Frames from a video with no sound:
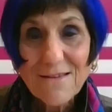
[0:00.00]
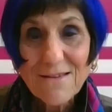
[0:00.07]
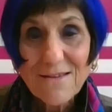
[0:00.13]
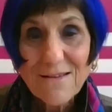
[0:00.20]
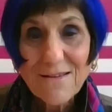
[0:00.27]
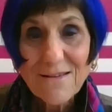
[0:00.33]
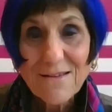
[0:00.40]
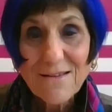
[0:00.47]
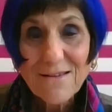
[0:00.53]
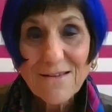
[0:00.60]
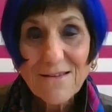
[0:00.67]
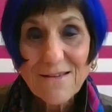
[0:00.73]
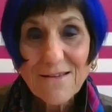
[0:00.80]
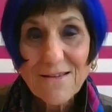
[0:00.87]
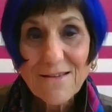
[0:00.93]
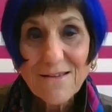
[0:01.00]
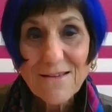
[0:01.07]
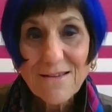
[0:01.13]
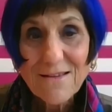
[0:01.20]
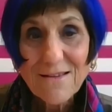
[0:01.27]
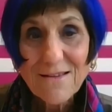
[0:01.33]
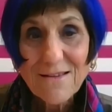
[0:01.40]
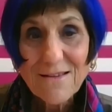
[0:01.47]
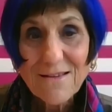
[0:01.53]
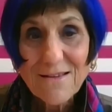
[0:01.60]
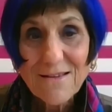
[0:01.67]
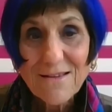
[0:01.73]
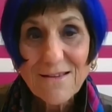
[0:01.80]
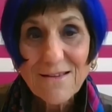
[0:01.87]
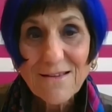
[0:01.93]

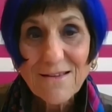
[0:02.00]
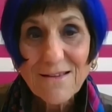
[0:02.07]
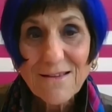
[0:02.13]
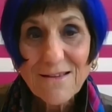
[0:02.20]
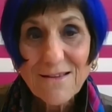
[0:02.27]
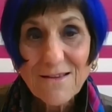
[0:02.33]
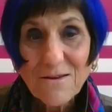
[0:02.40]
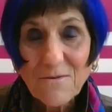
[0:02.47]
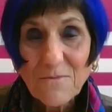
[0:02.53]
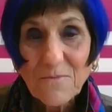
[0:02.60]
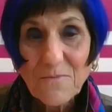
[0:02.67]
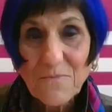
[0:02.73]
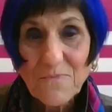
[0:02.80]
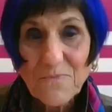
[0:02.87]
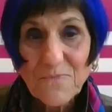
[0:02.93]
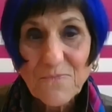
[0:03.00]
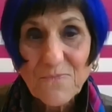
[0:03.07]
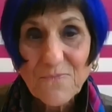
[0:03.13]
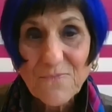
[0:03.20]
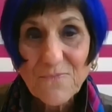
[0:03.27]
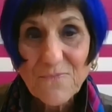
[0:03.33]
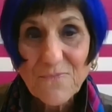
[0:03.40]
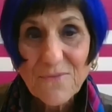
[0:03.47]
(silent)